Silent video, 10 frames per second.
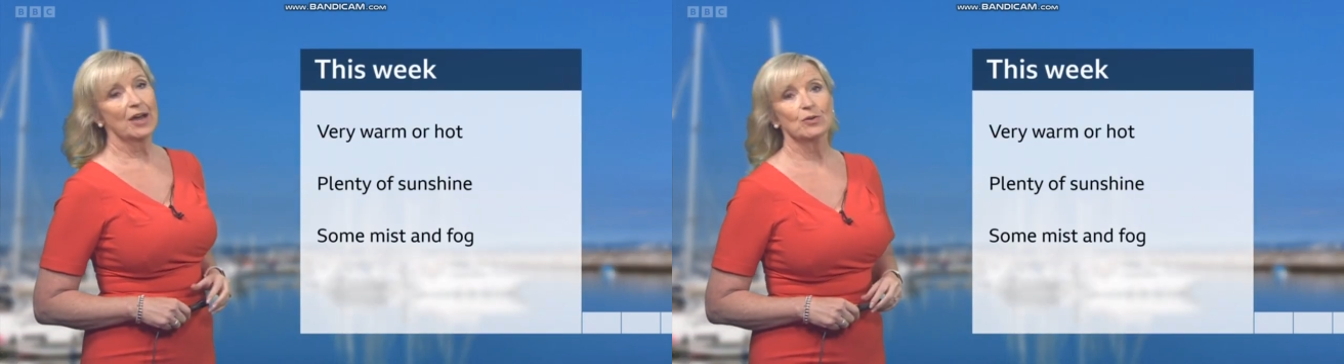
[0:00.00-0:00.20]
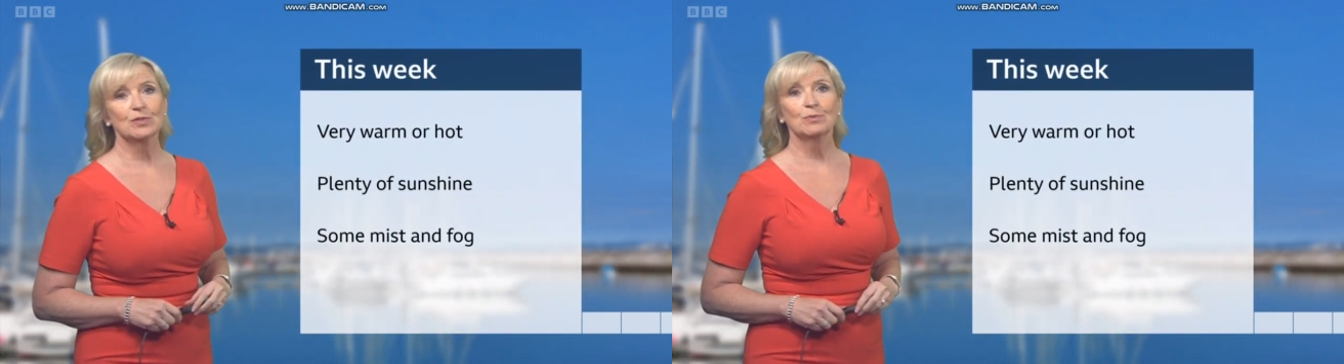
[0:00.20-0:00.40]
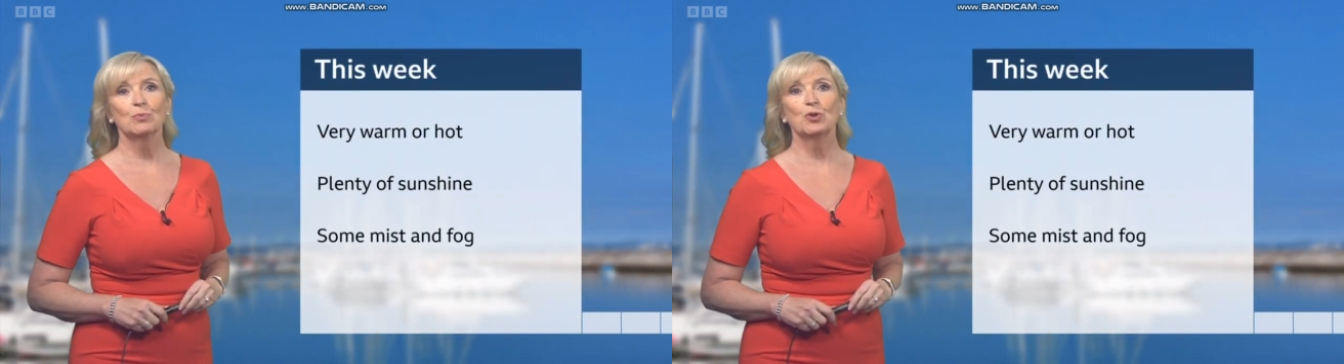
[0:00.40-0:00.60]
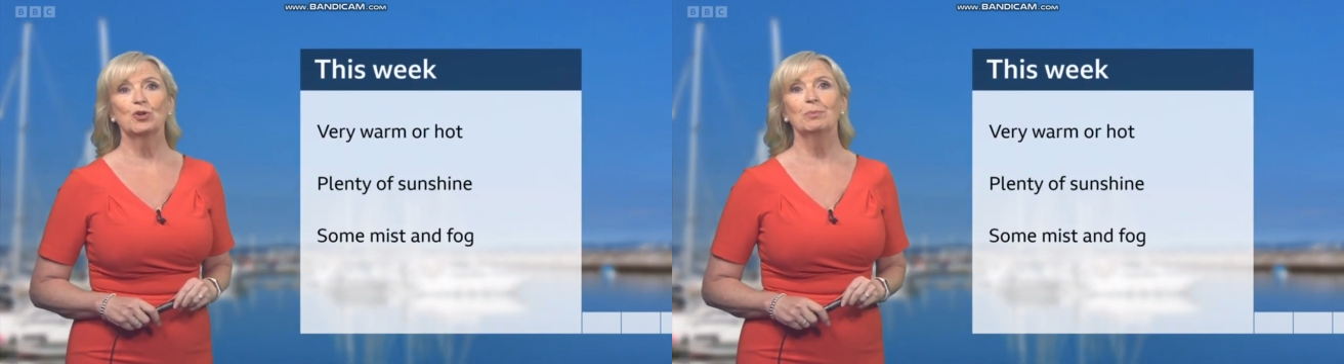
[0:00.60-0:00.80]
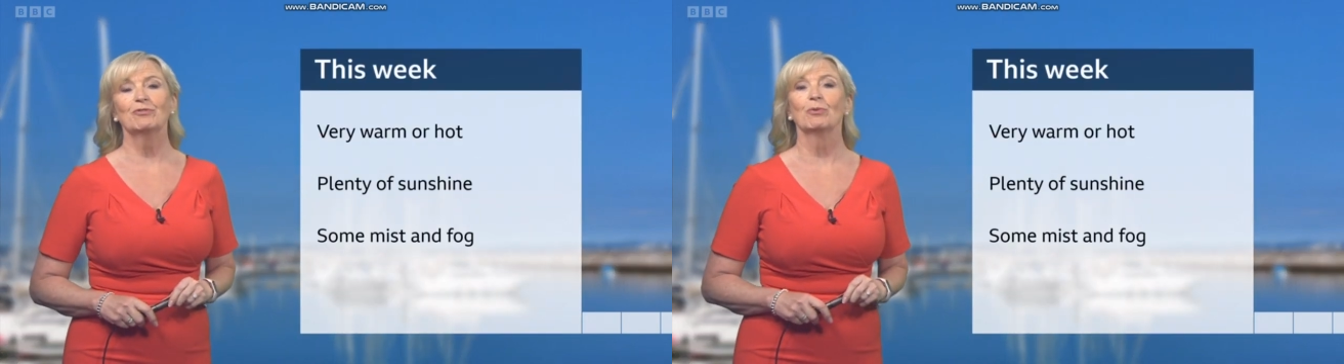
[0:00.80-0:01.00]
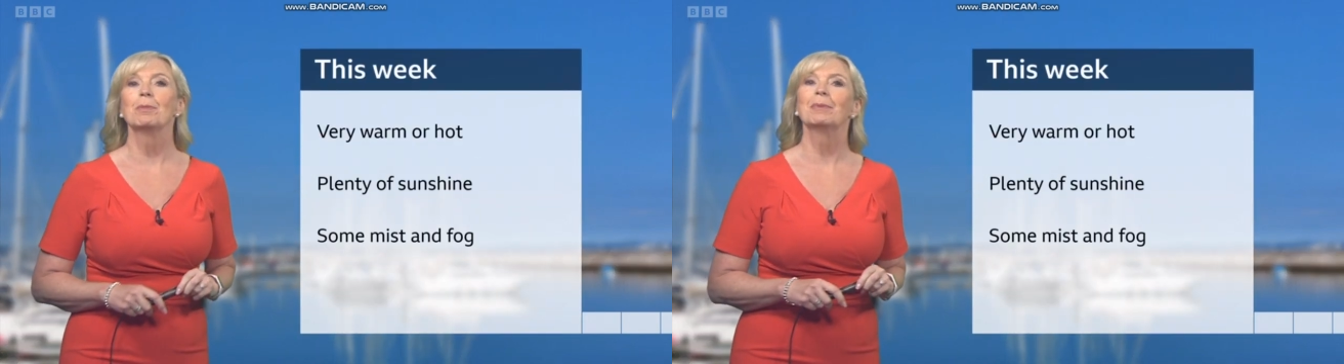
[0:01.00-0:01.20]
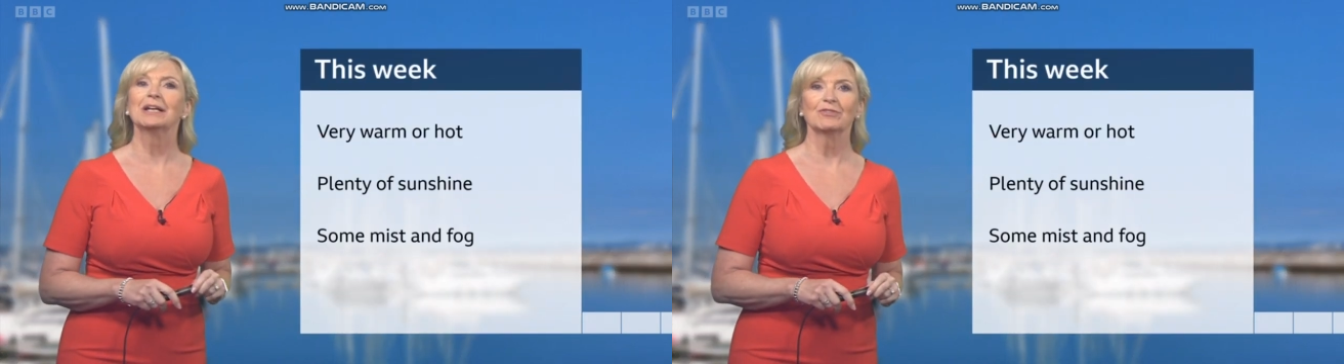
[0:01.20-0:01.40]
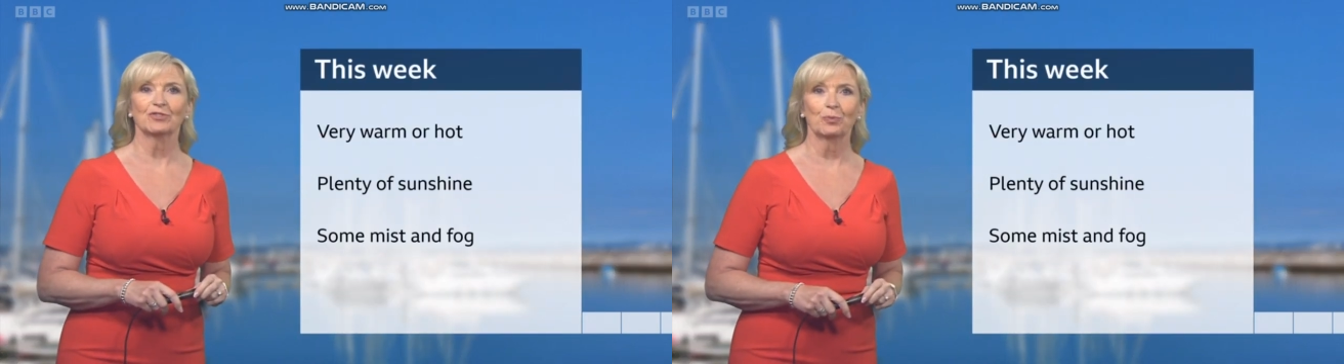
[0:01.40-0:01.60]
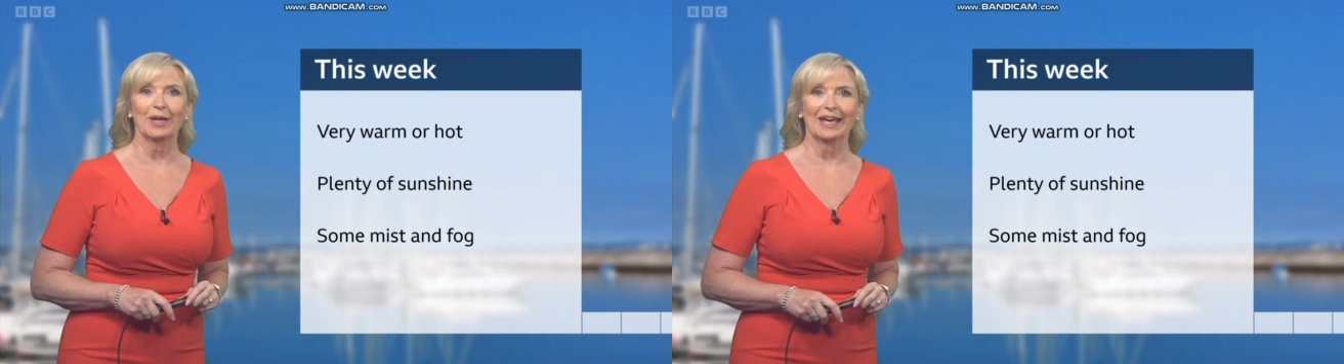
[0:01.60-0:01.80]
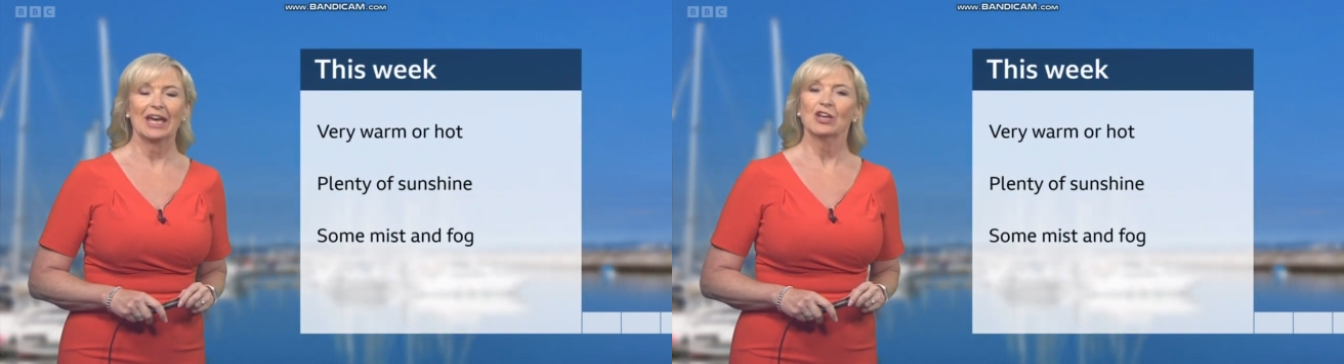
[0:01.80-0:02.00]
and also more humid from the middle of the
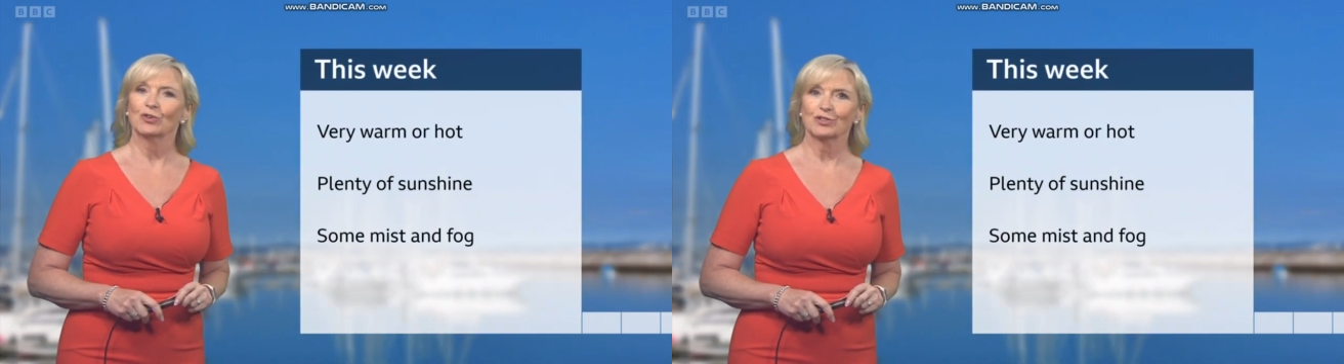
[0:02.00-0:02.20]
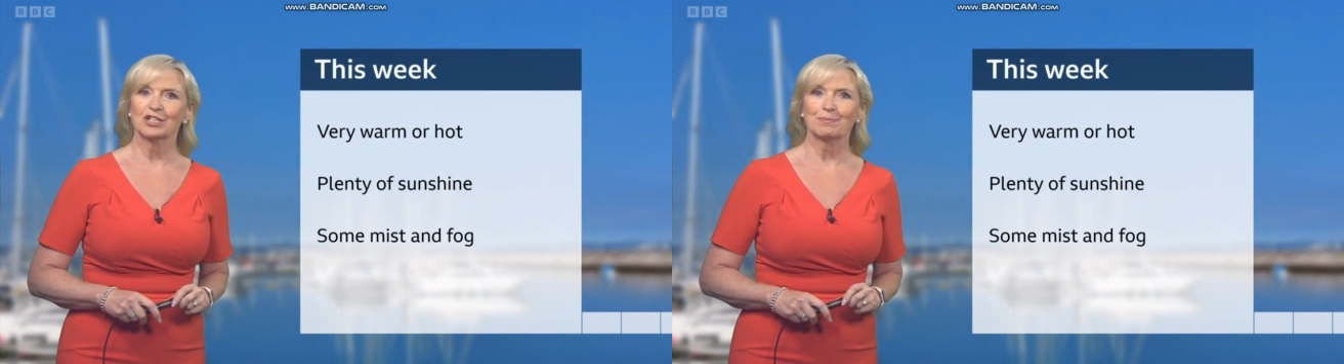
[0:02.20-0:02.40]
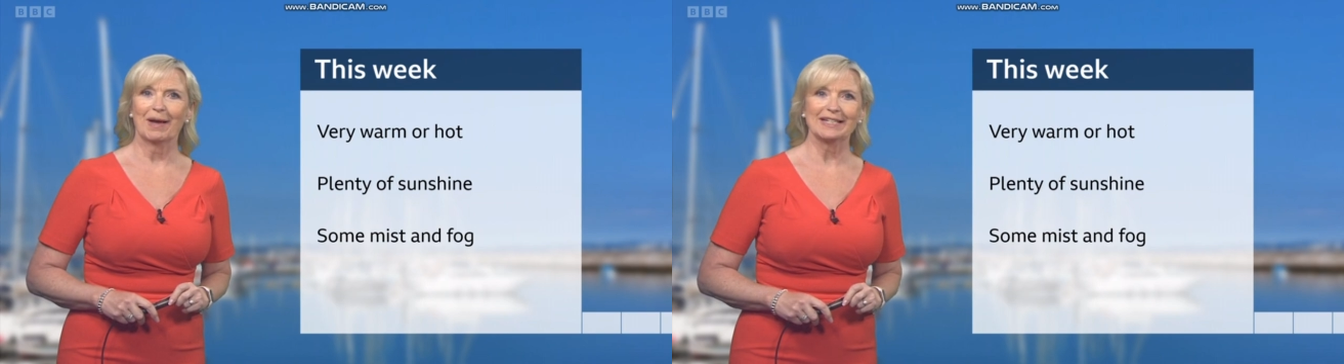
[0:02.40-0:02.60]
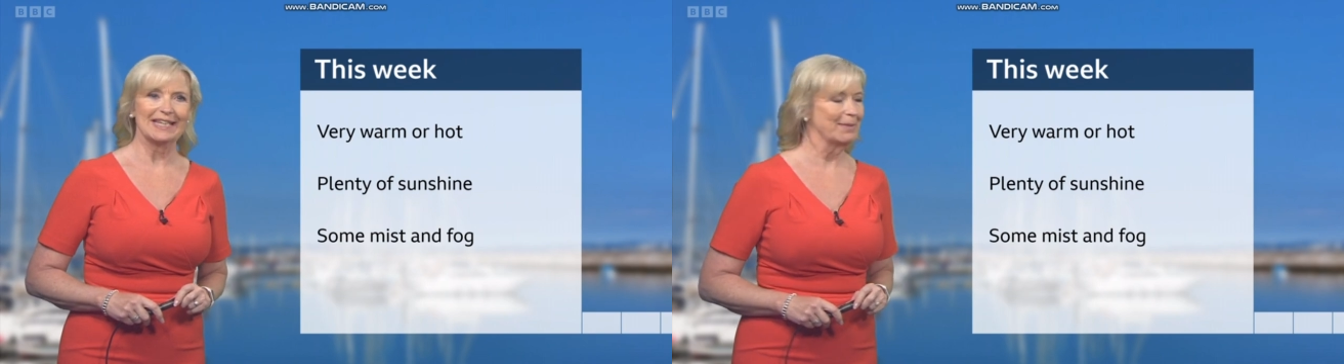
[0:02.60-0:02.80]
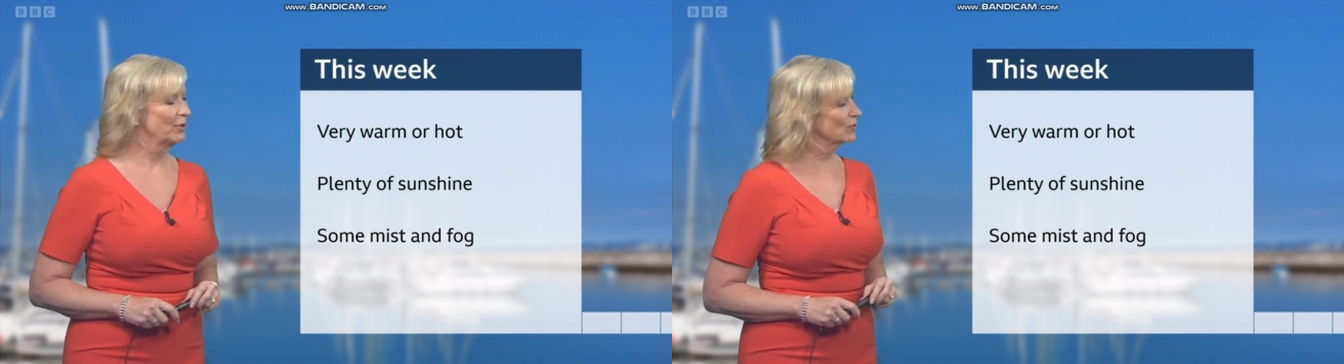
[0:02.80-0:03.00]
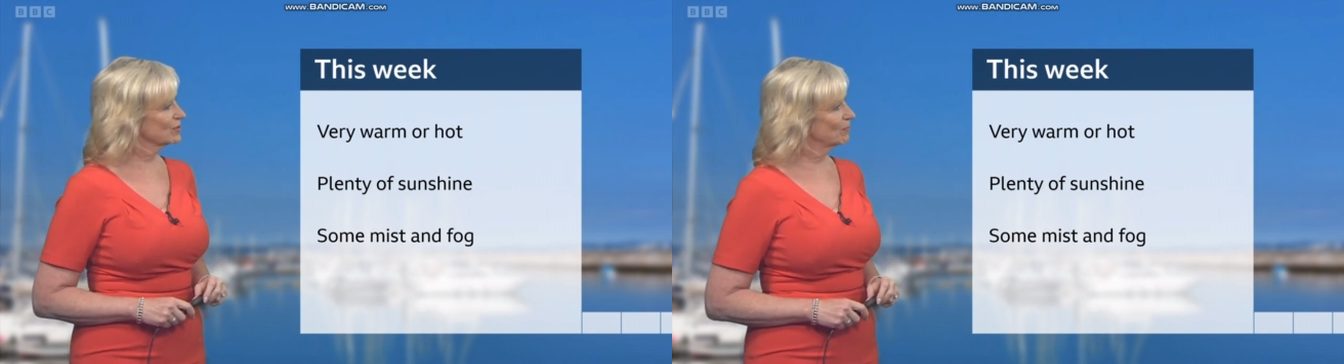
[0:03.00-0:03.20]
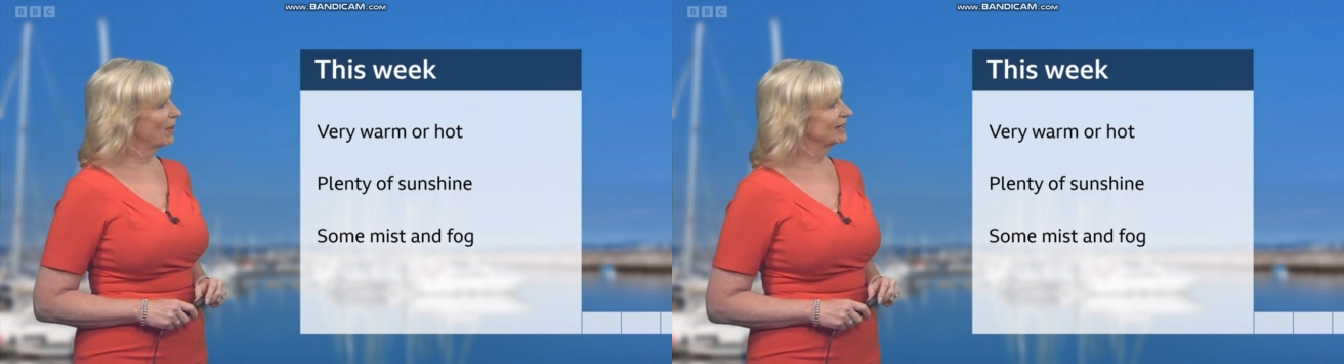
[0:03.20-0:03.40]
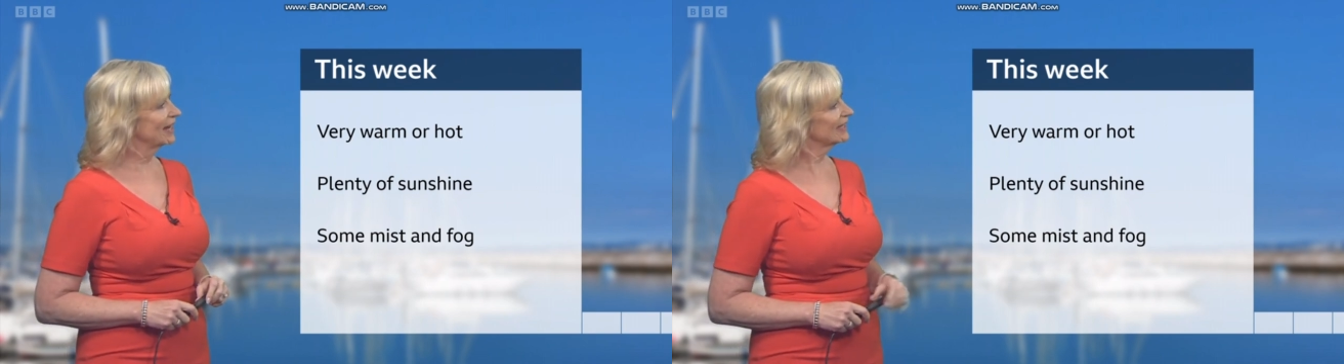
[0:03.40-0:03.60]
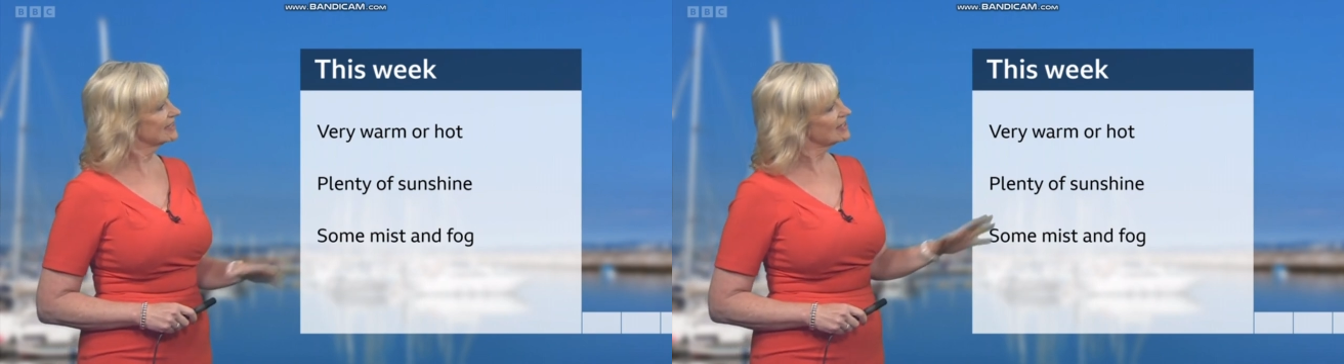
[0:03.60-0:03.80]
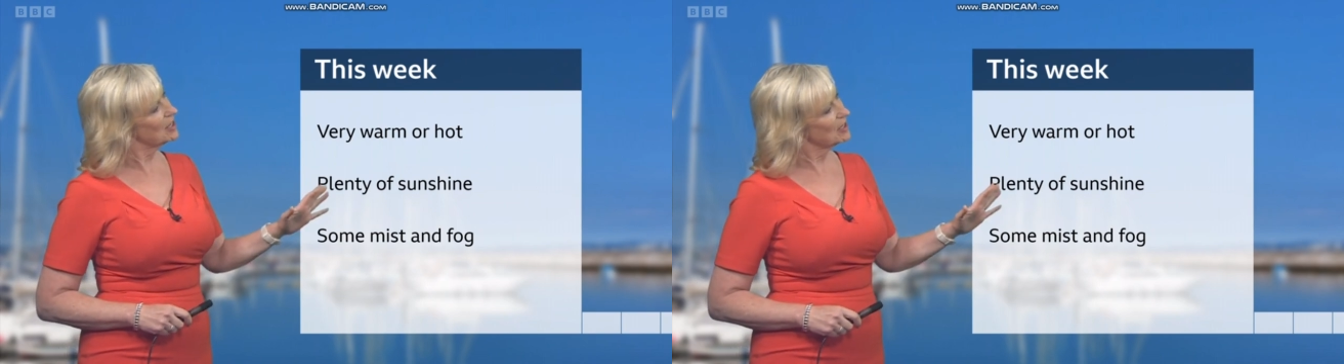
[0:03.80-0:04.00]
week, not just by day, but also by
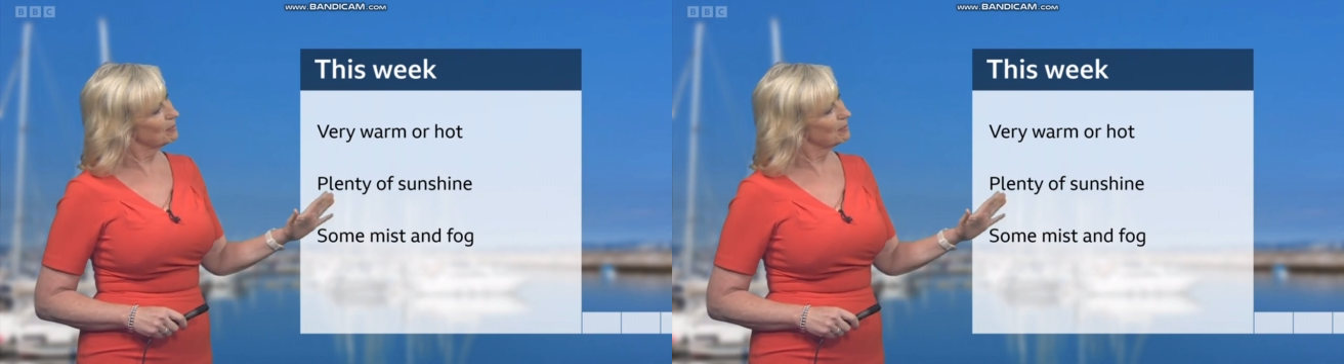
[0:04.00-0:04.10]
night.